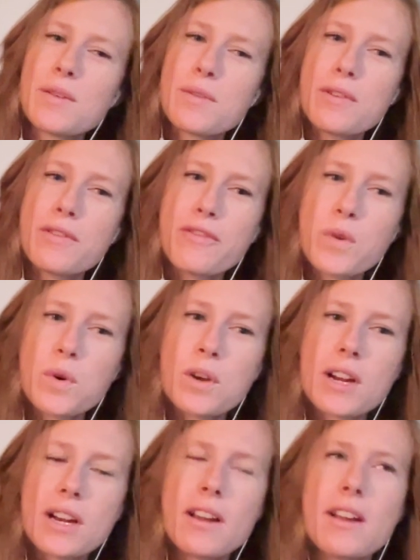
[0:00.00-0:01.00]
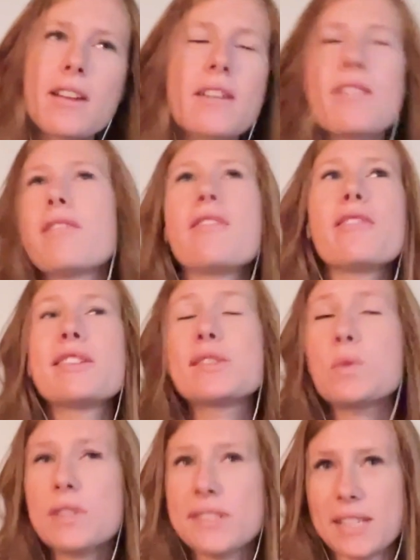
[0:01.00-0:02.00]
For
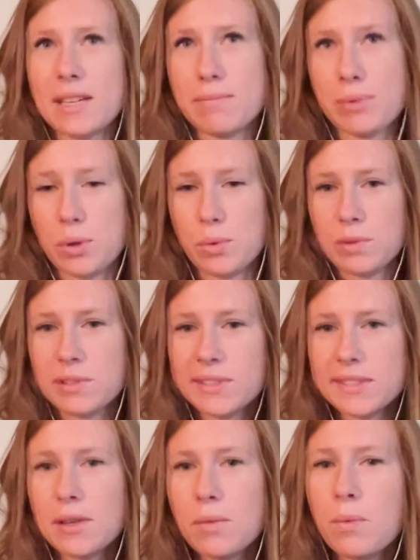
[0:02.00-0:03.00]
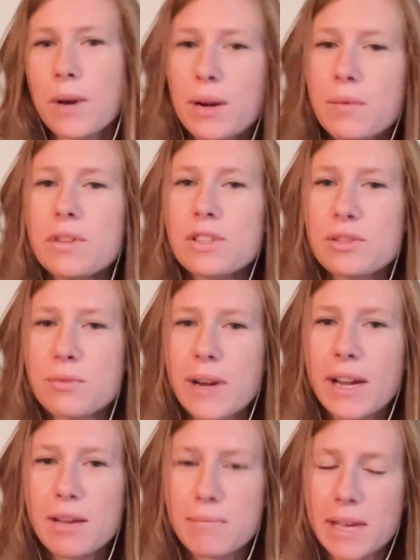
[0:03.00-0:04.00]
sourcing bones, where would you
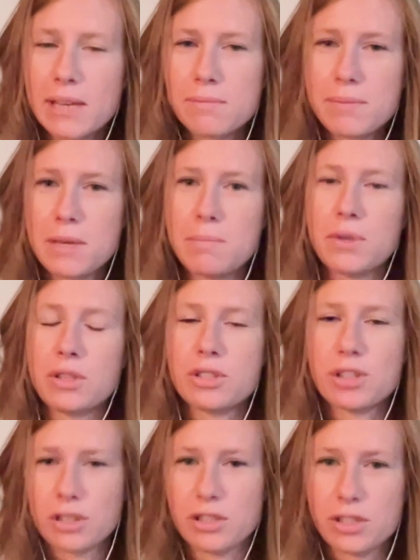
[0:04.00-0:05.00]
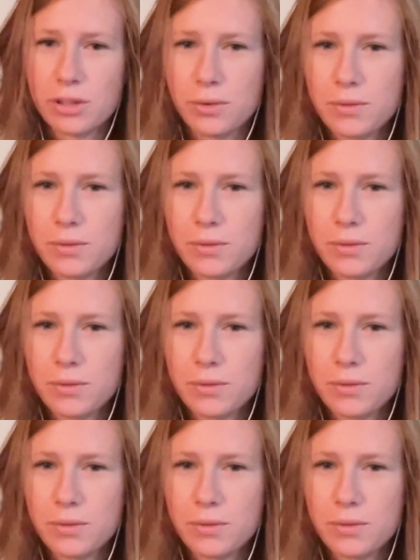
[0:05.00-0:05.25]
recommend people turn to?